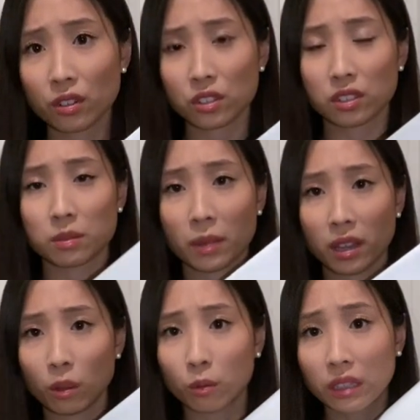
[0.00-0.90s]
This is
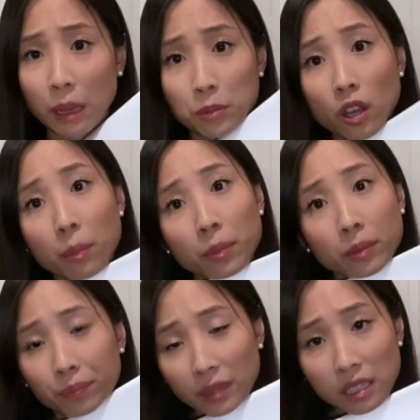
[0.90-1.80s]
my old laptop
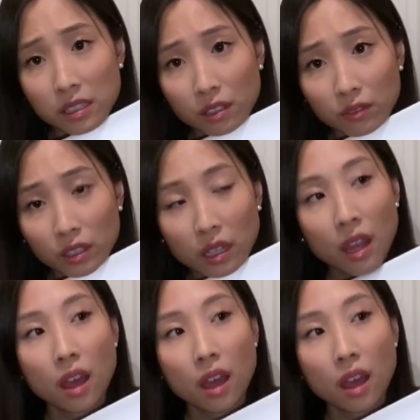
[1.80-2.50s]
in silver.